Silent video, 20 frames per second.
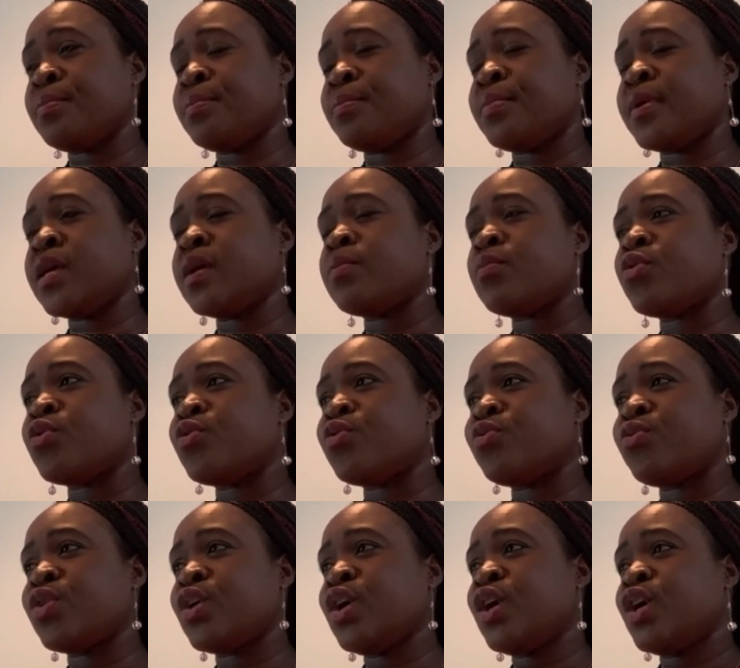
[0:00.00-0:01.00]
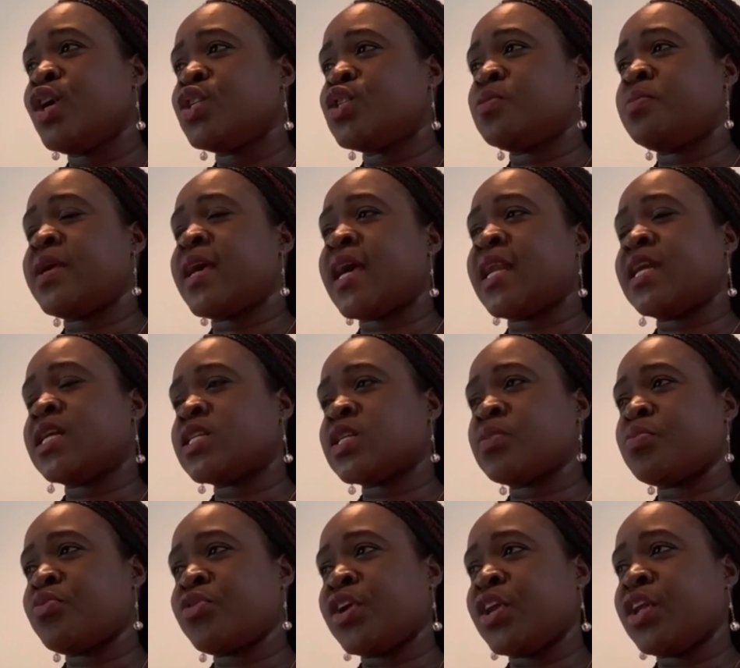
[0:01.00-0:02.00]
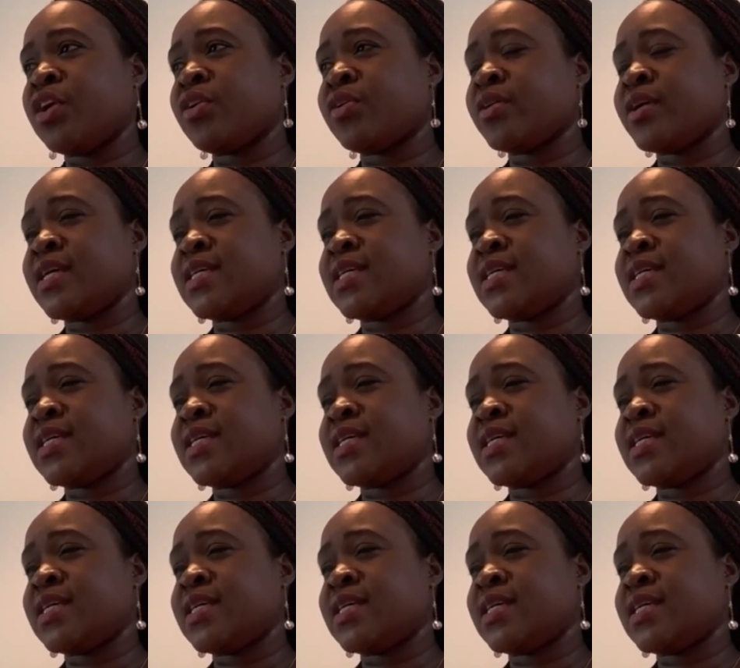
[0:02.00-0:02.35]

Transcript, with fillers: big move to be an entrepreneur?